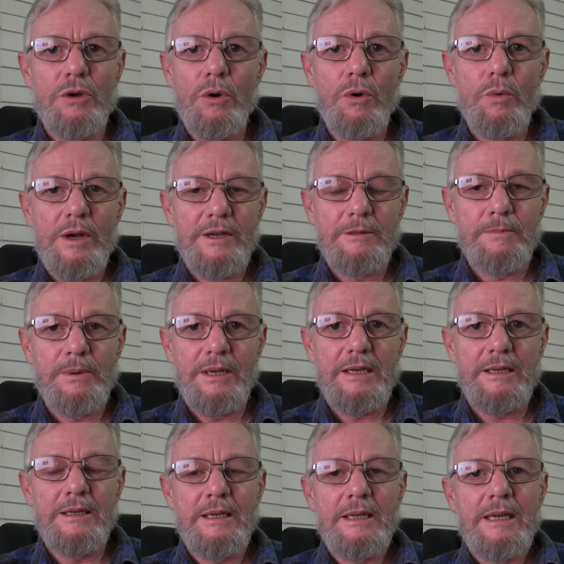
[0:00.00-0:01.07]
has always
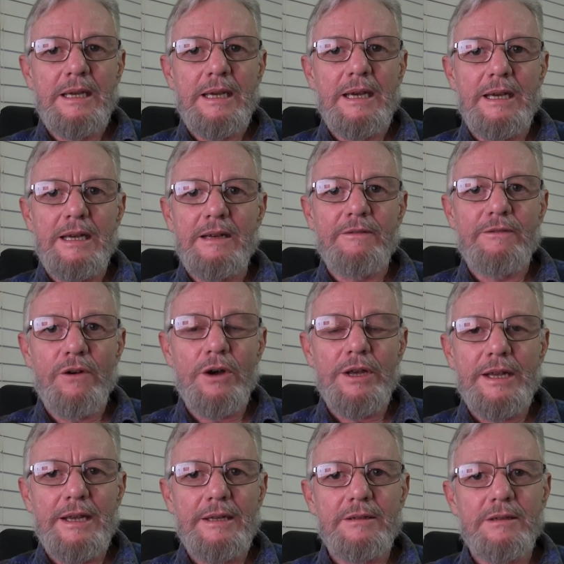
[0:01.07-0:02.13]
been
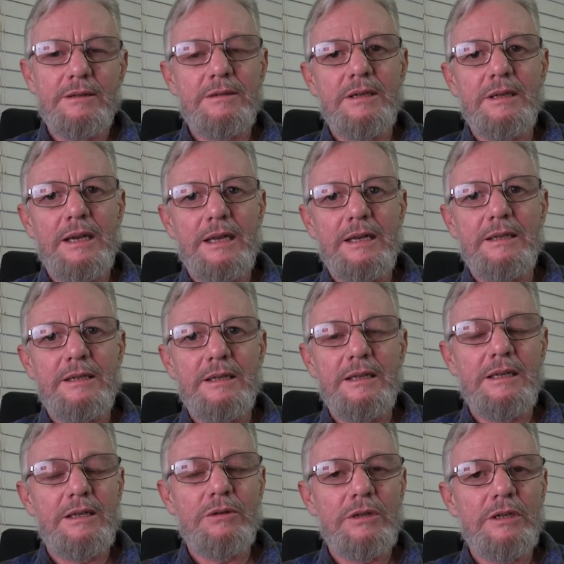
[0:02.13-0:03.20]
finances, and
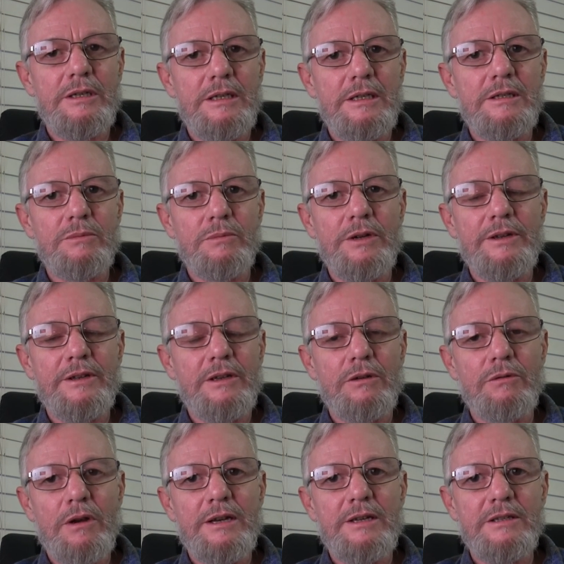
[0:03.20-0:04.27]
it is one of the
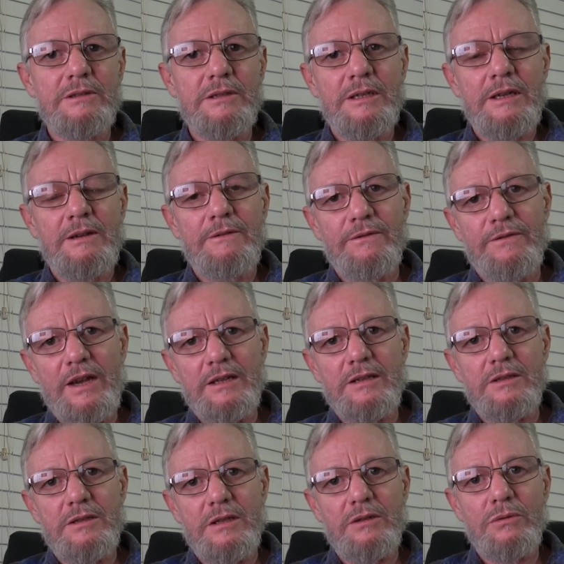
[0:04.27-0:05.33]
greatest
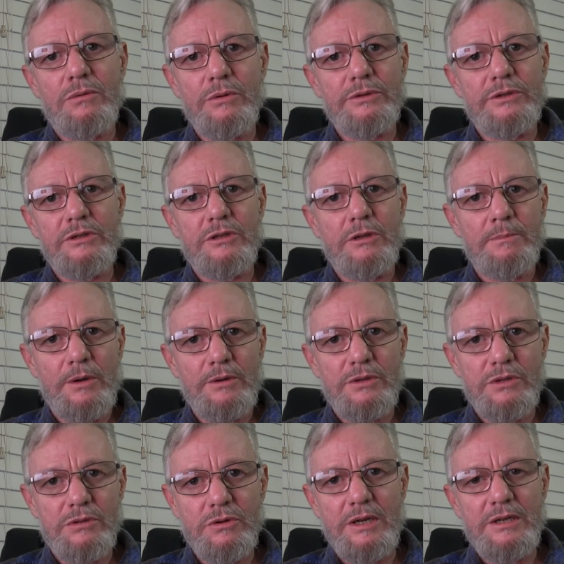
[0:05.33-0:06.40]
factors that causes the
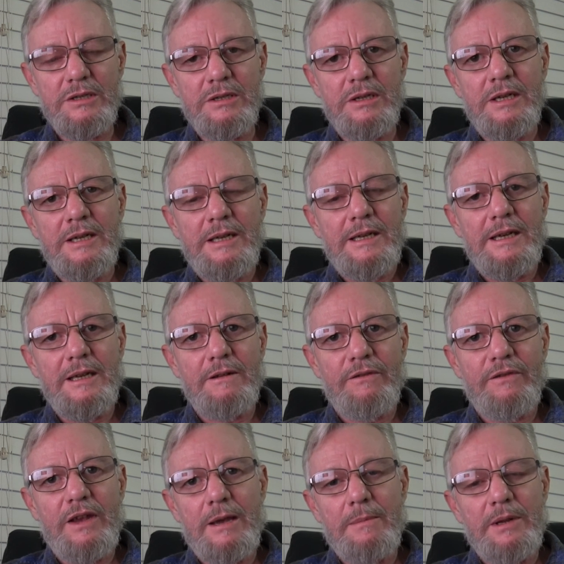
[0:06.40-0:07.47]
most stress in a
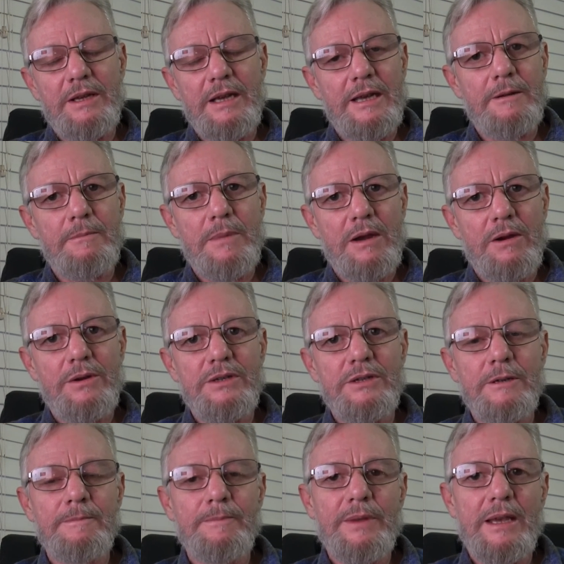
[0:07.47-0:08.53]
family and a
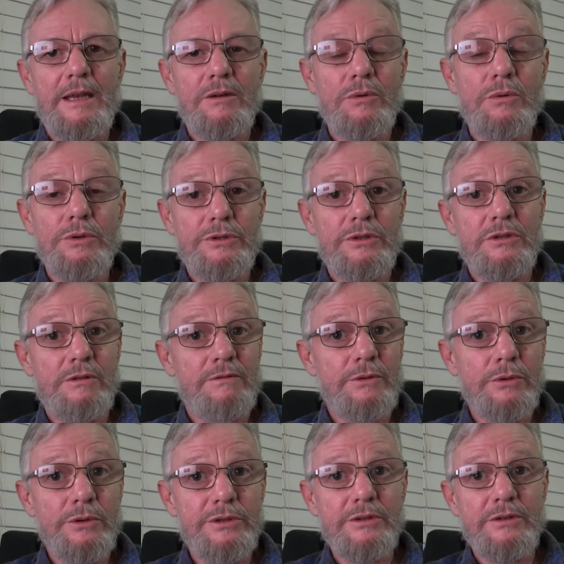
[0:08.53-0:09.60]
marriage and causes
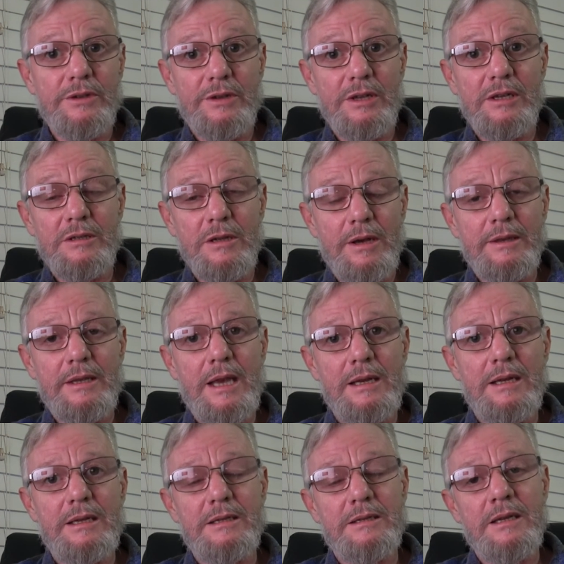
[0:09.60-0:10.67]
divorces and things like
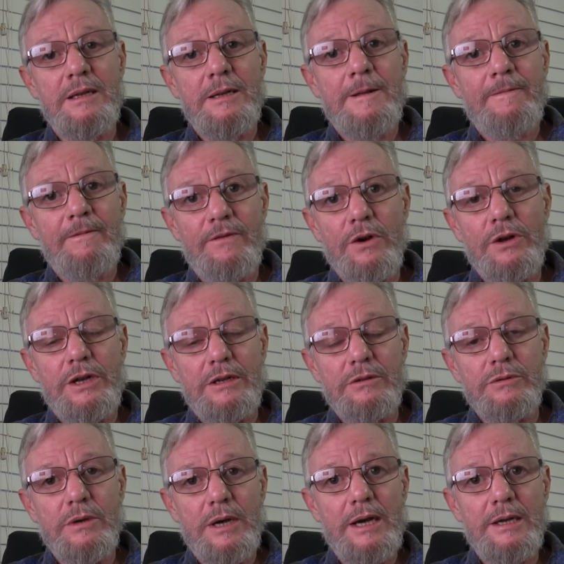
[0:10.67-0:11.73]
that is
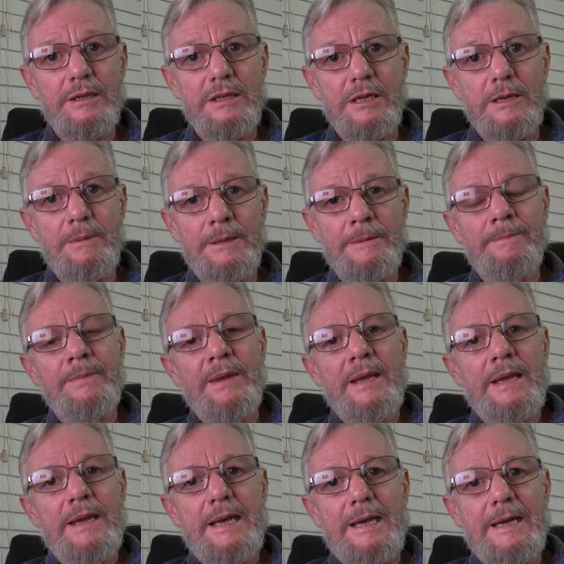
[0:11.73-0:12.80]
financial hardship.
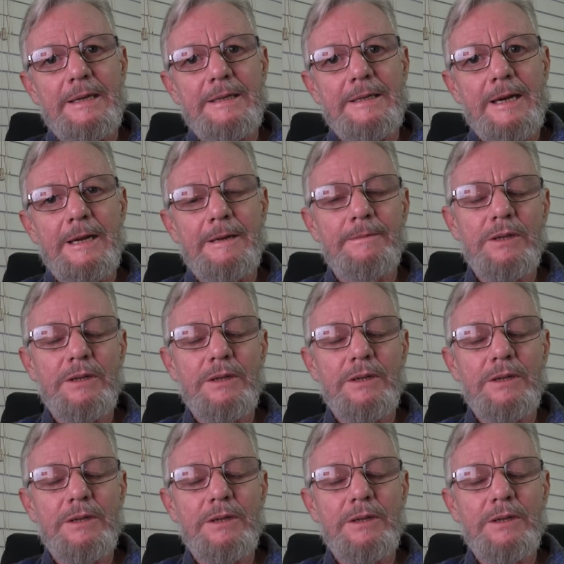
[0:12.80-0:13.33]
And